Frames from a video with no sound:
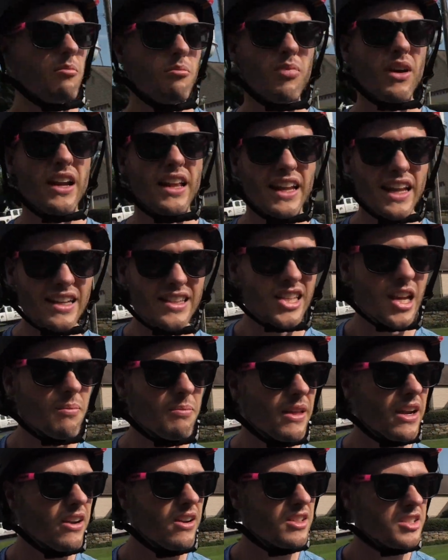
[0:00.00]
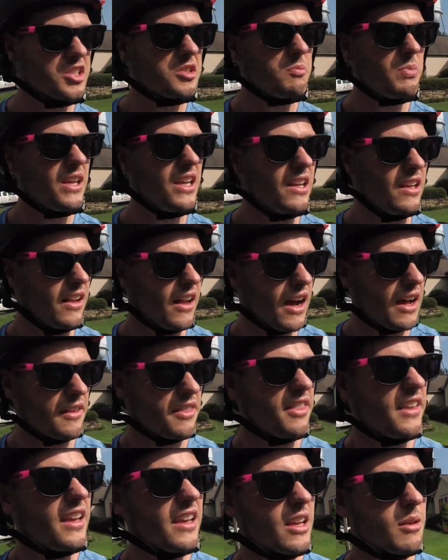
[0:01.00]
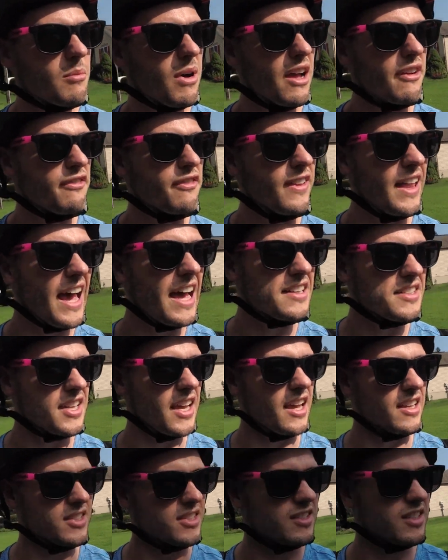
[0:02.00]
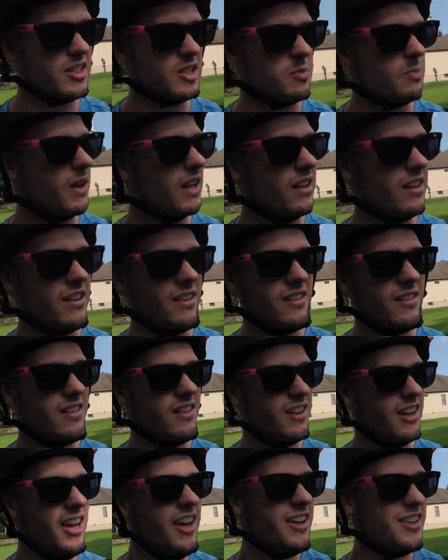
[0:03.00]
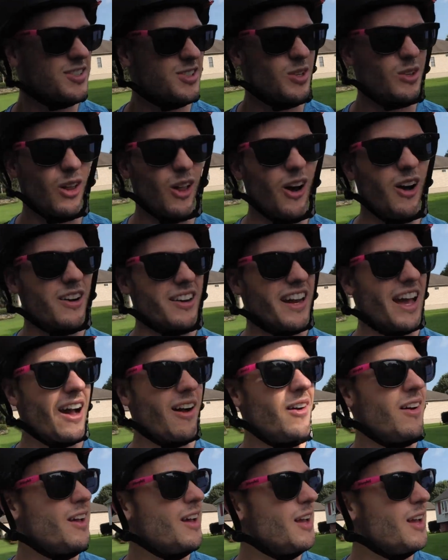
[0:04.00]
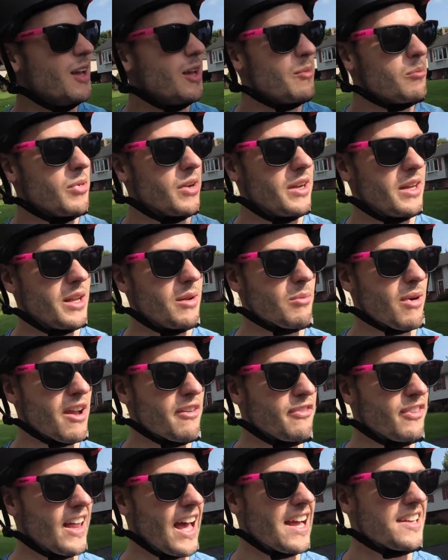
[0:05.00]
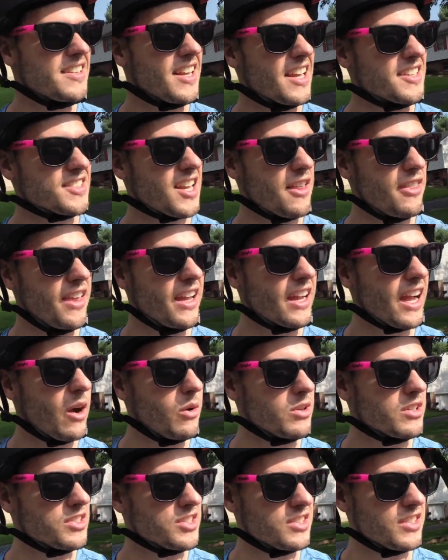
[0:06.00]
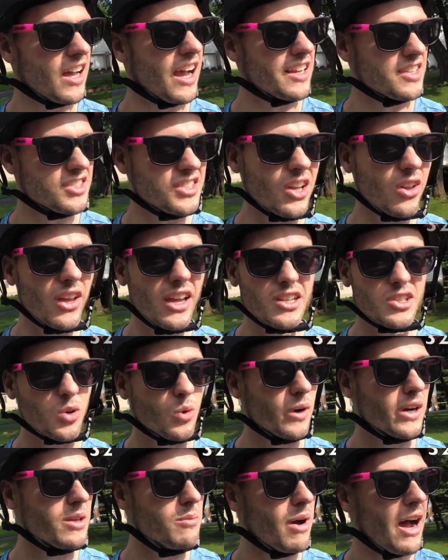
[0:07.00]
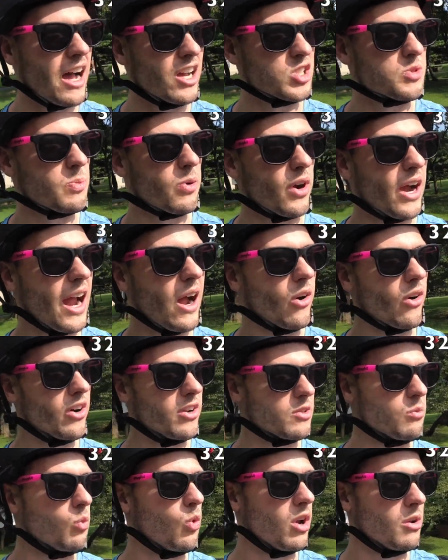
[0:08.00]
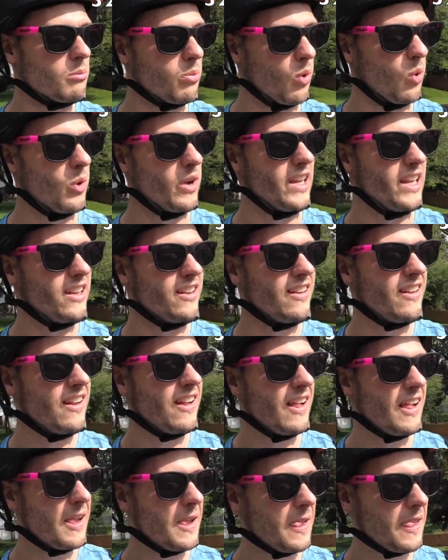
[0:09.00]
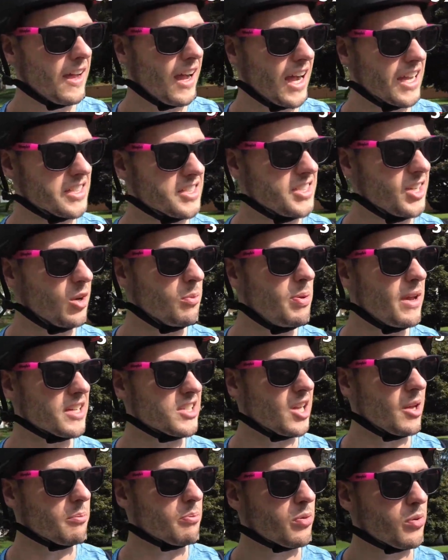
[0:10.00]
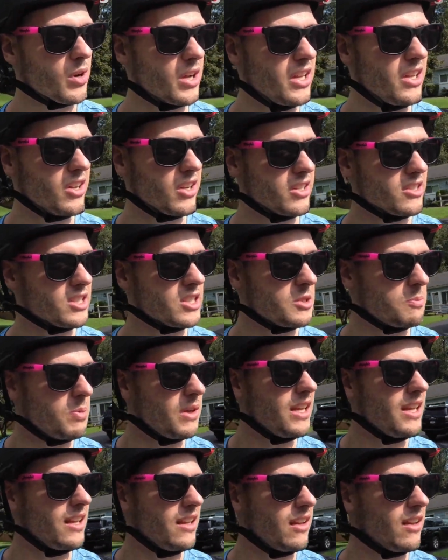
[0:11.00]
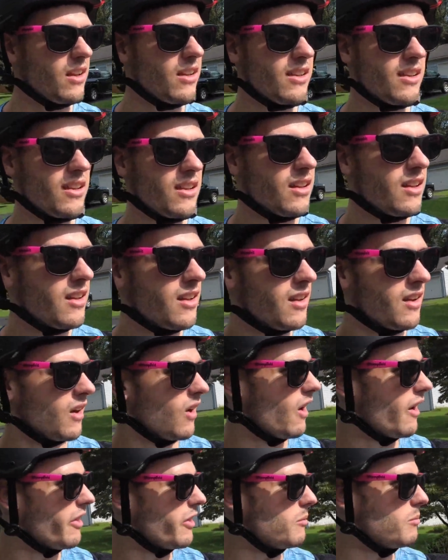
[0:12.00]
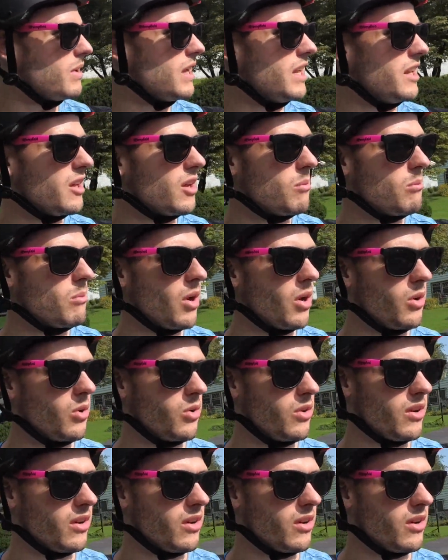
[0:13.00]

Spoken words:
but it gets up there in speed. I think in my flat test, it's been too long now, but in my flat test, I think I still hit 20 miles per hour at one point. I still picked up pretty good speed on the medium mode.